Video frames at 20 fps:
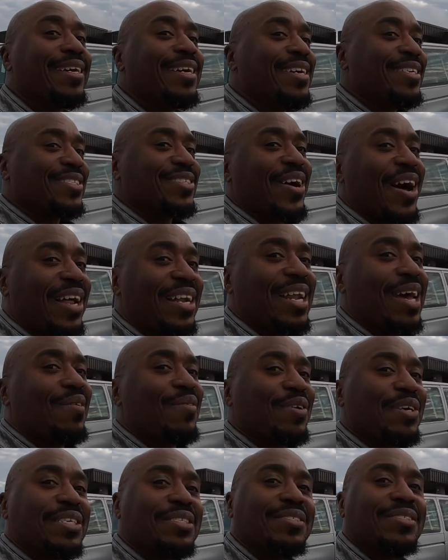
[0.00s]
so I never
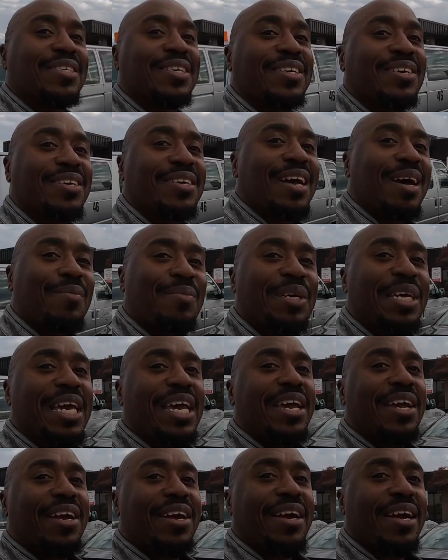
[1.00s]
considered coming
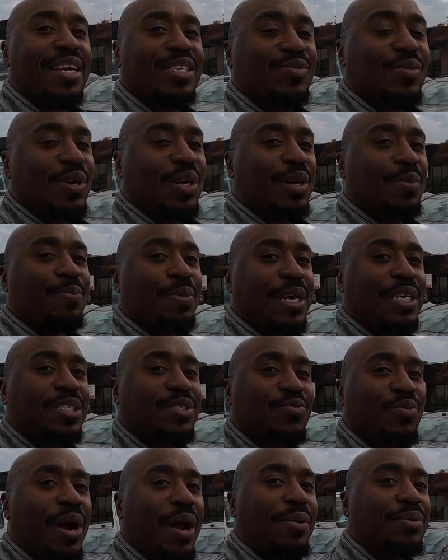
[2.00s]
here as one of the places
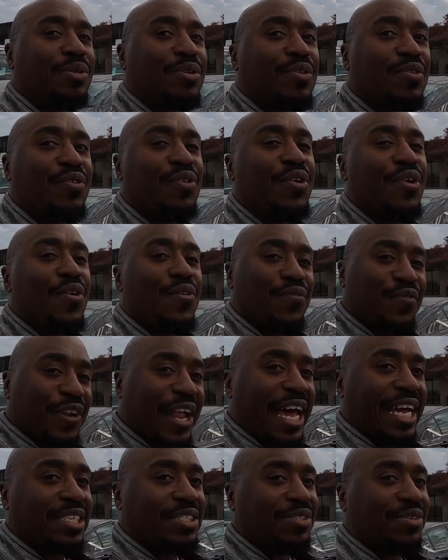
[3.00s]
where I would do
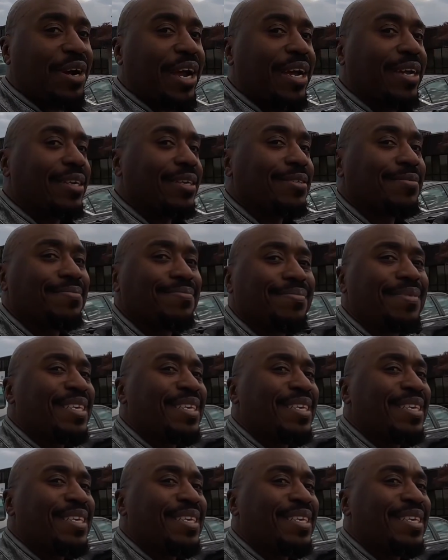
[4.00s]
flight training.